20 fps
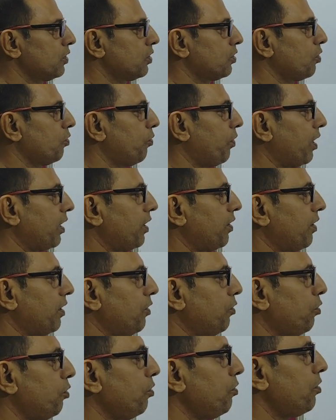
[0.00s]
So what you
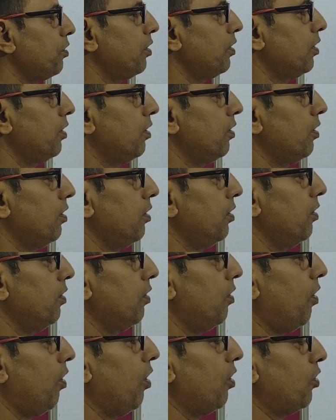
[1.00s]
can do?
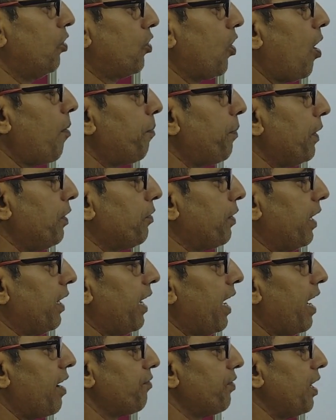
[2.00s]
On top you
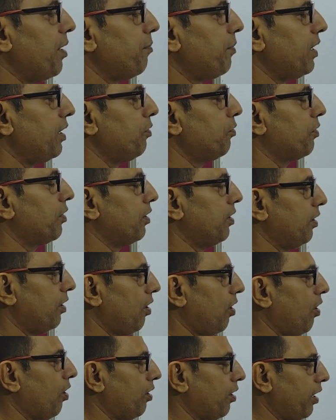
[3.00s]
can have m, in
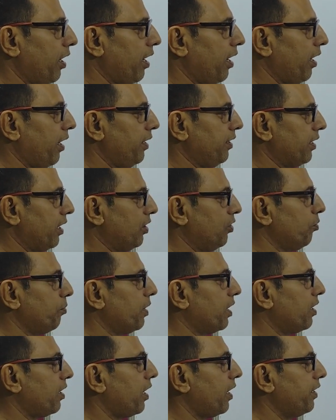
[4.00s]
the
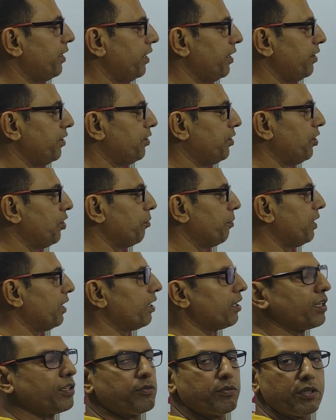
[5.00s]
numerator and in
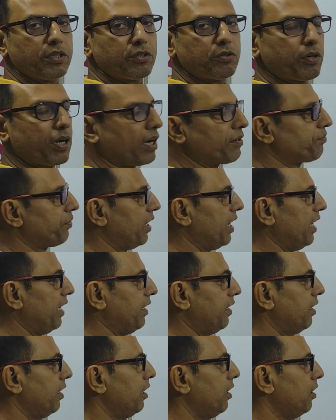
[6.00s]
denominator you need to have
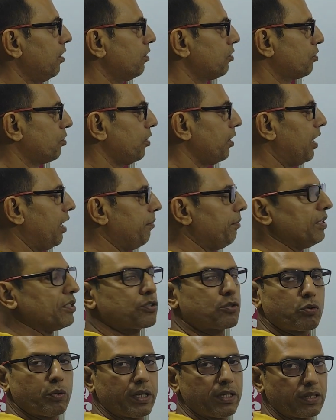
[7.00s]
n. So m
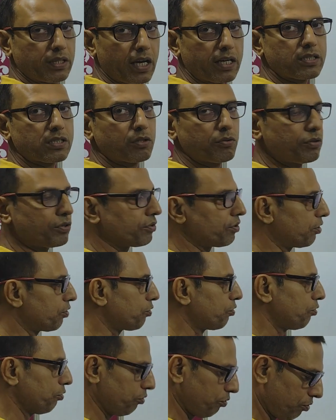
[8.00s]
is to n. That's how you
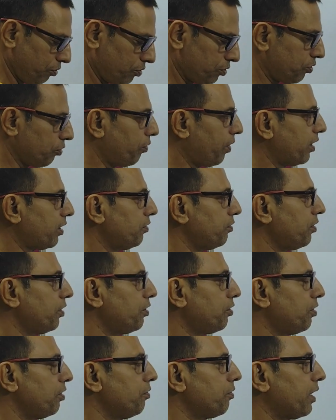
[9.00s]
need to do. So what
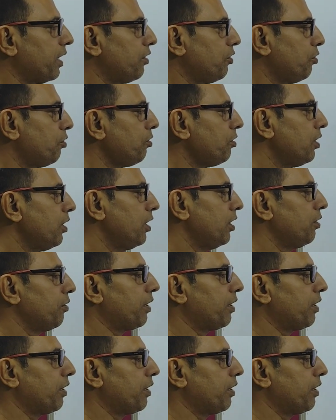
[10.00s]
you can do?